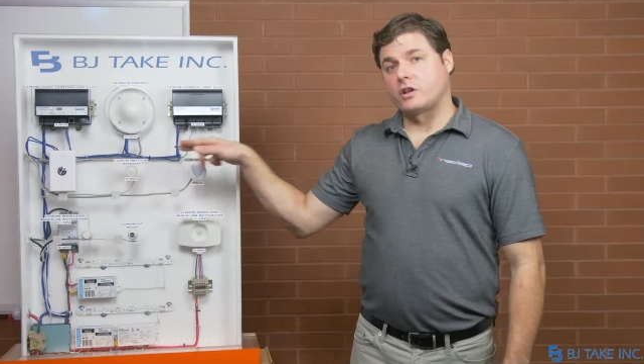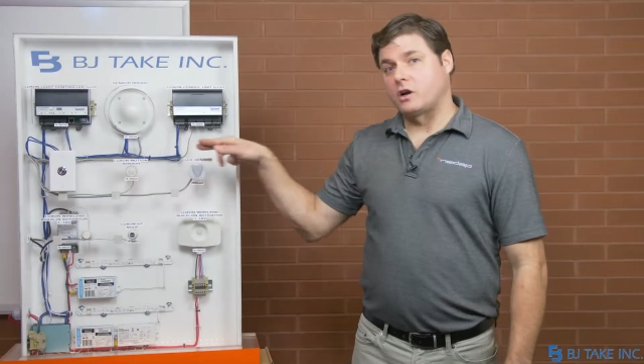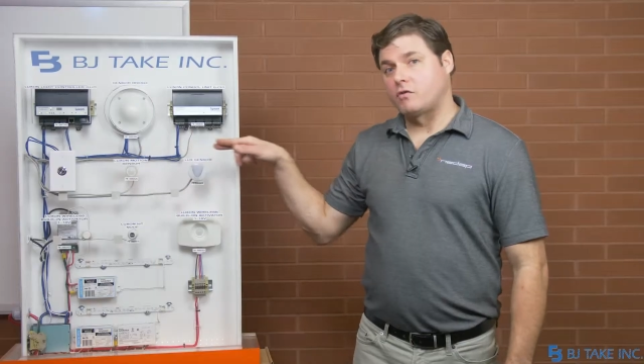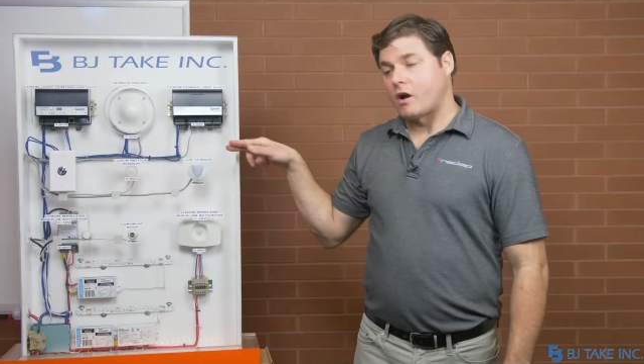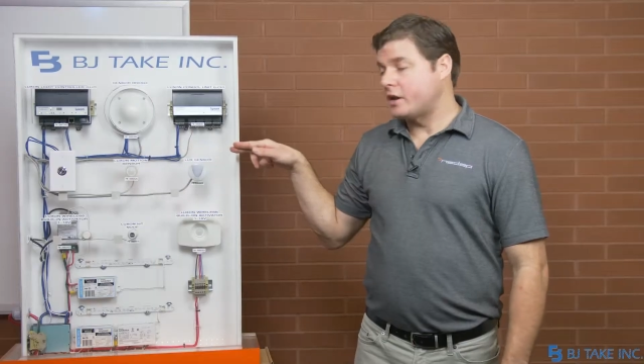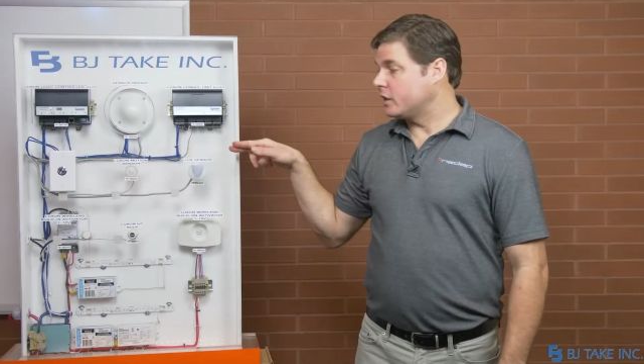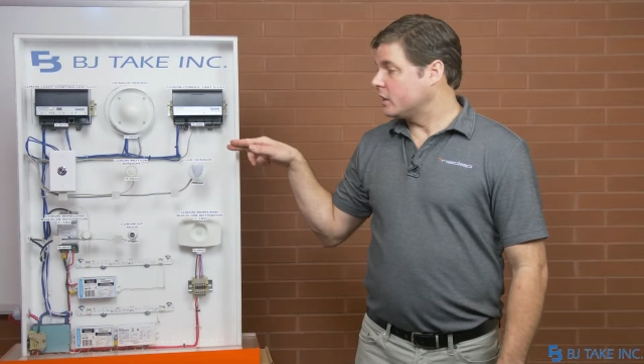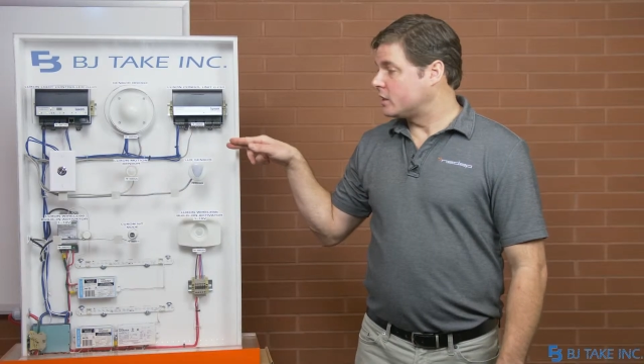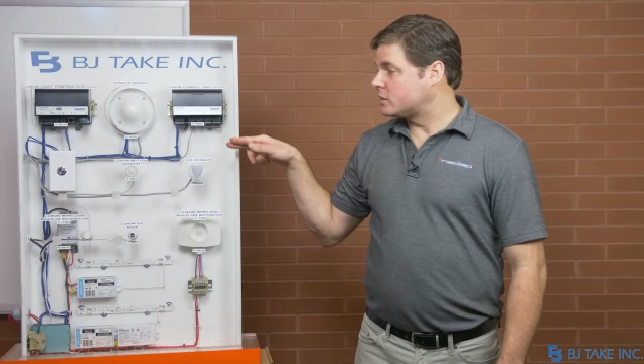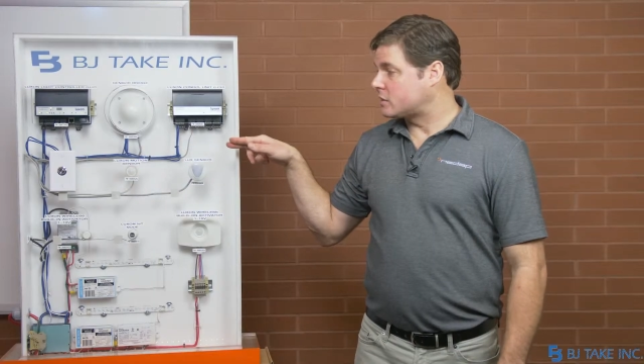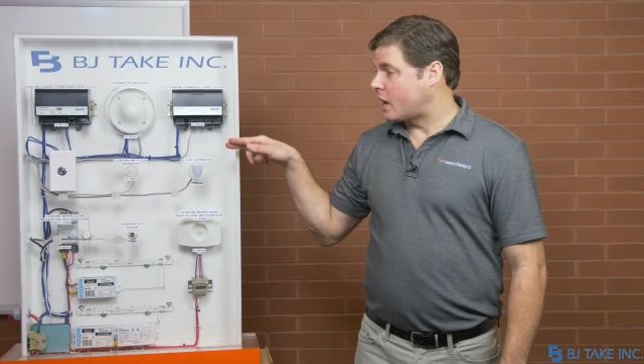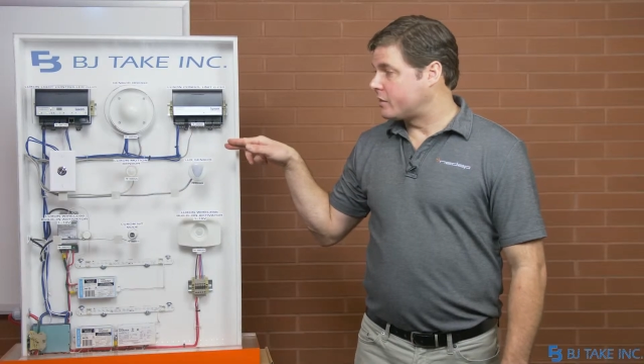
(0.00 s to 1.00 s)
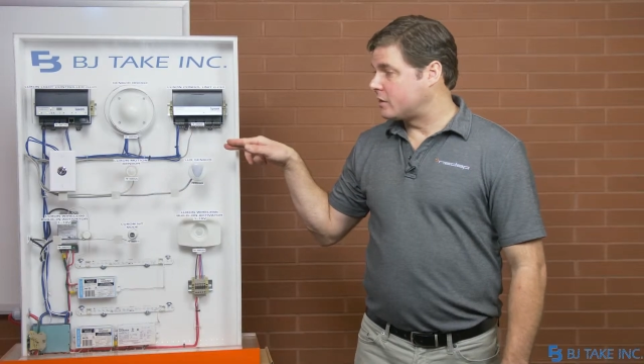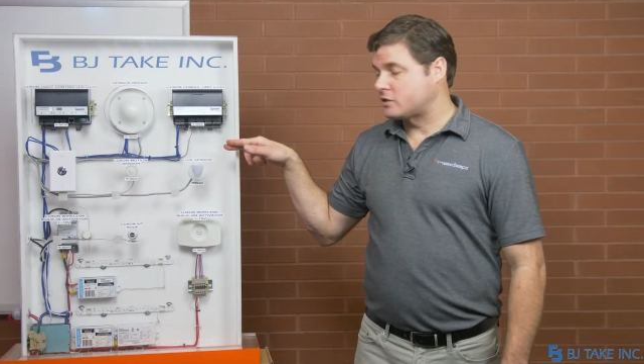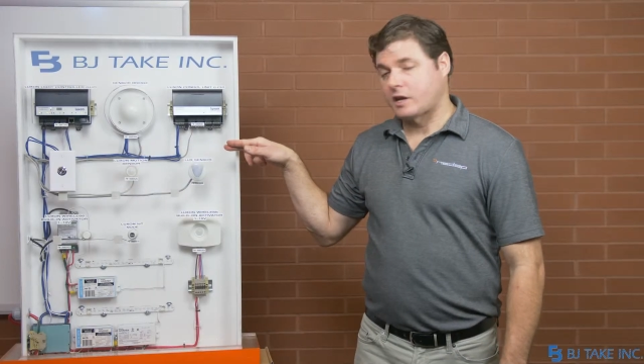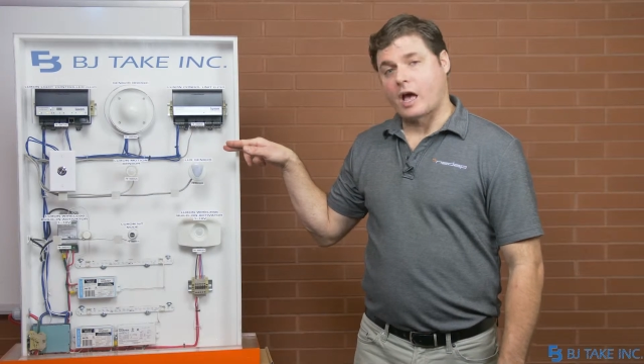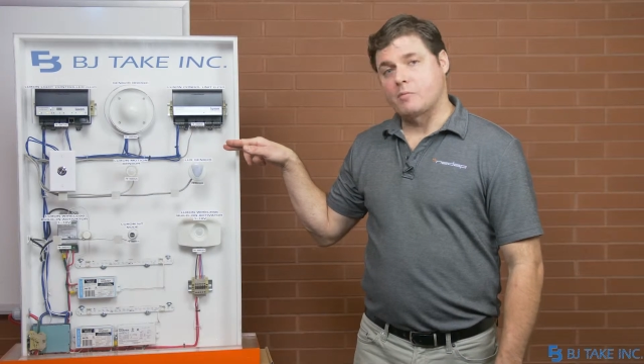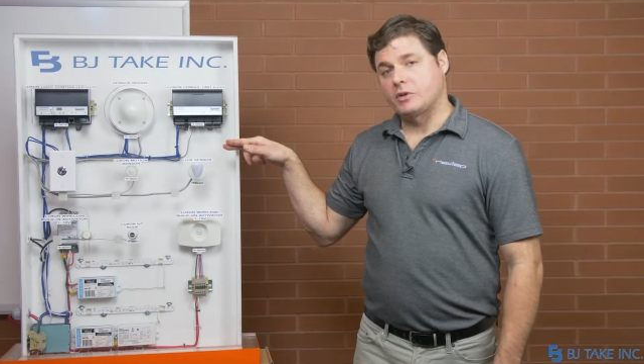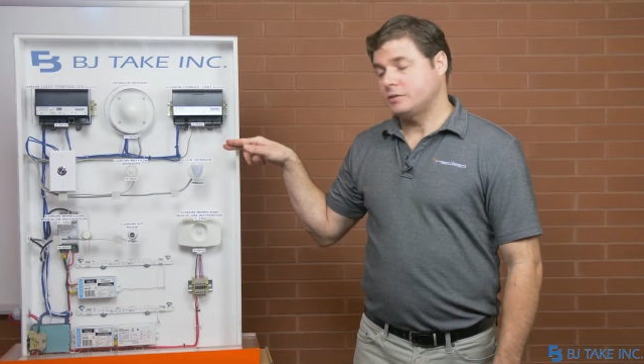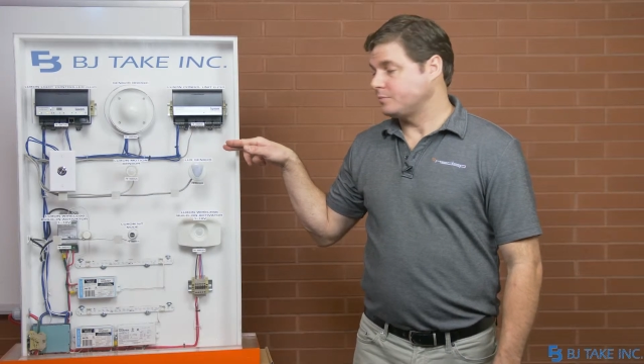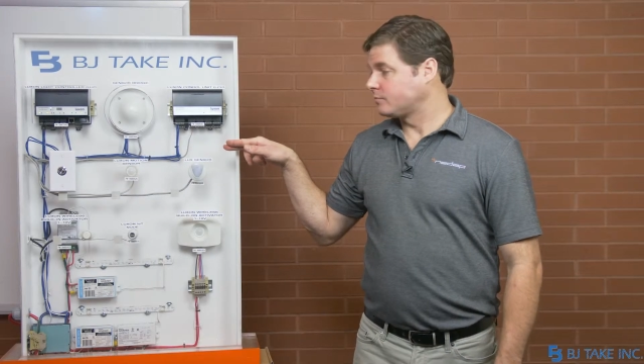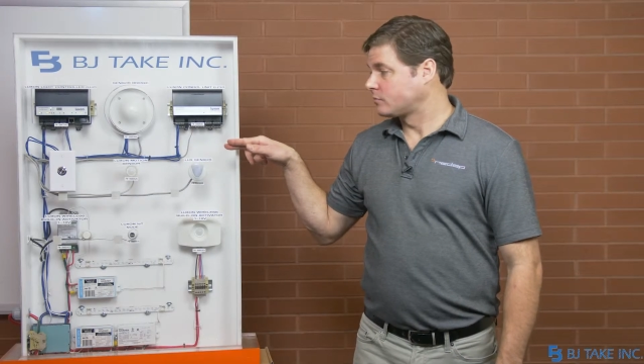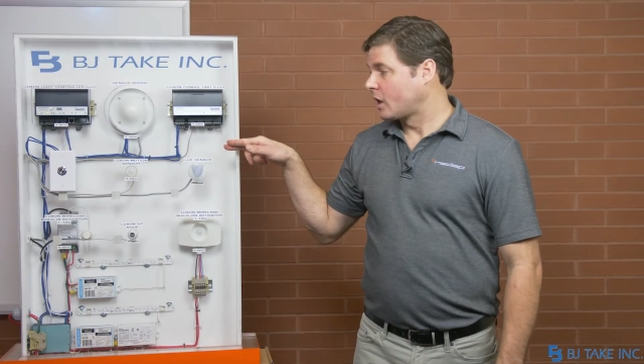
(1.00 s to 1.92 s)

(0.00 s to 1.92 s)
that are running inside this cabinet